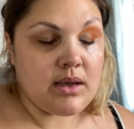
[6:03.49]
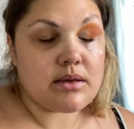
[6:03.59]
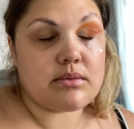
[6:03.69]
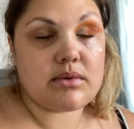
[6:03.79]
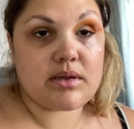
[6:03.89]

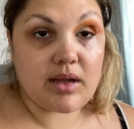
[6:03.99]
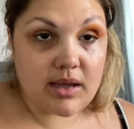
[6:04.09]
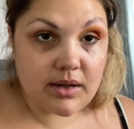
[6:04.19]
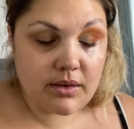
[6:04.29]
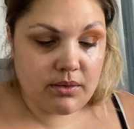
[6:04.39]
So I'm going to
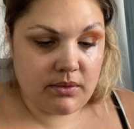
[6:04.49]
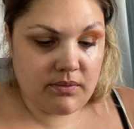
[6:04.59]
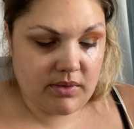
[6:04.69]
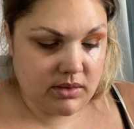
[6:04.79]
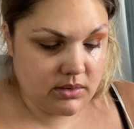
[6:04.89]
turn it
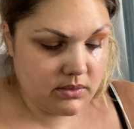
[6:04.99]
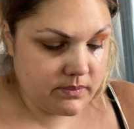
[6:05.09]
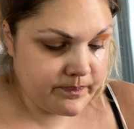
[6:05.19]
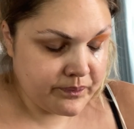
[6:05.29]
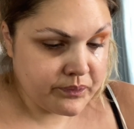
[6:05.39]
over
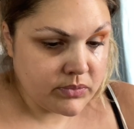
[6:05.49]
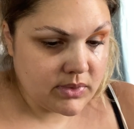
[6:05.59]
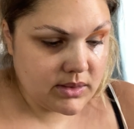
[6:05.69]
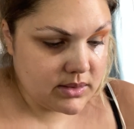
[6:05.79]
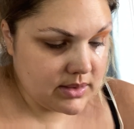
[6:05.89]

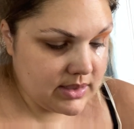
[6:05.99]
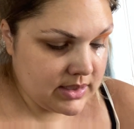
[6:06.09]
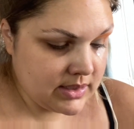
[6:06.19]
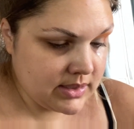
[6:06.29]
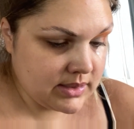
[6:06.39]

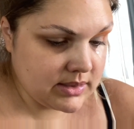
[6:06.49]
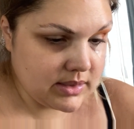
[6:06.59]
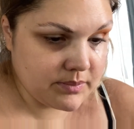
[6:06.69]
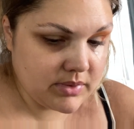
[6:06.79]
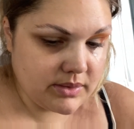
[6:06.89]
and
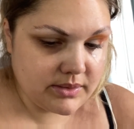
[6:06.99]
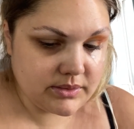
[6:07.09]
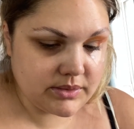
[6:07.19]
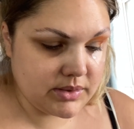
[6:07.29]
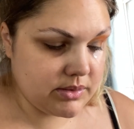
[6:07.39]
I'm
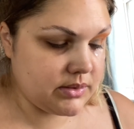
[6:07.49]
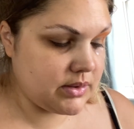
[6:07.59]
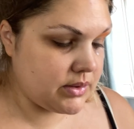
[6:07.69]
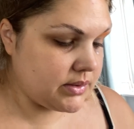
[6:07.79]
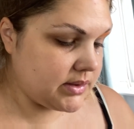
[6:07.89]
going to
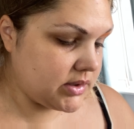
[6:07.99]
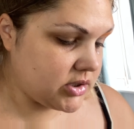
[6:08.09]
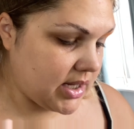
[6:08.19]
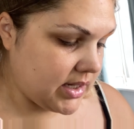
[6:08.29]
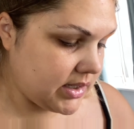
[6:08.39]
use the
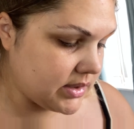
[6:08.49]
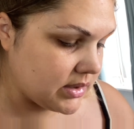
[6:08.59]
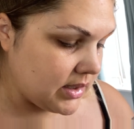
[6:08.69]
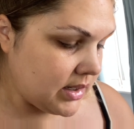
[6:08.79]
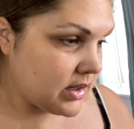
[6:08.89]
shade
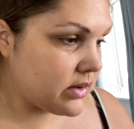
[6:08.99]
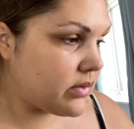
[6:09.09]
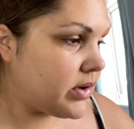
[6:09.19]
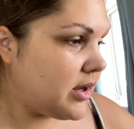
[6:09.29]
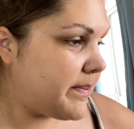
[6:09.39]

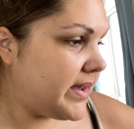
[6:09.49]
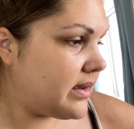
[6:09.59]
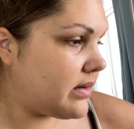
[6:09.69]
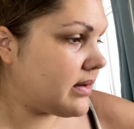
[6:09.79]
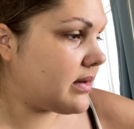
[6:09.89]
Creep
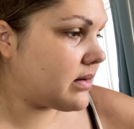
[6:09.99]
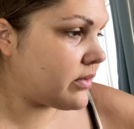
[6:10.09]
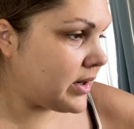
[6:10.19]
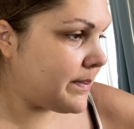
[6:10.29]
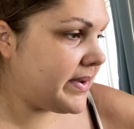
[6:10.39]
It
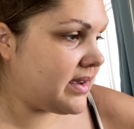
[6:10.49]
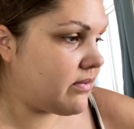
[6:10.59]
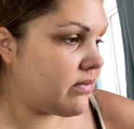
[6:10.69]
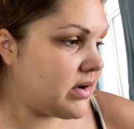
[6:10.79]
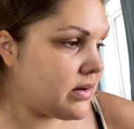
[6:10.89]

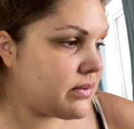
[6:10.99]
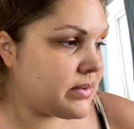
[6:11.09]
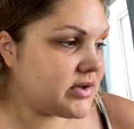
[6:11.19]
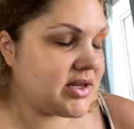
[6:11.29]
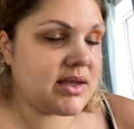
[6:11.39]
Real,
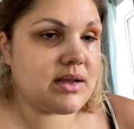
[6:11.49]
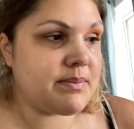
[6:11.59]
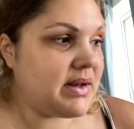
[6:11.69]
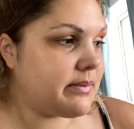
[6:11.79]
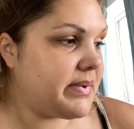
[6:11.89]
which I think is
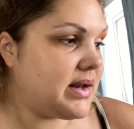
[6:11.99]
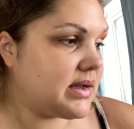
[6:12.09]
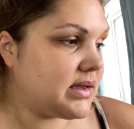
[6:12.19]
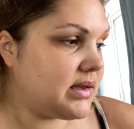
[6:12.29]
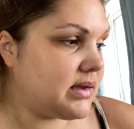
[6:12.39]
meant to be
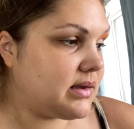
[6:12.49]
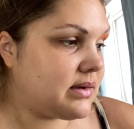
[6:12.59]
like a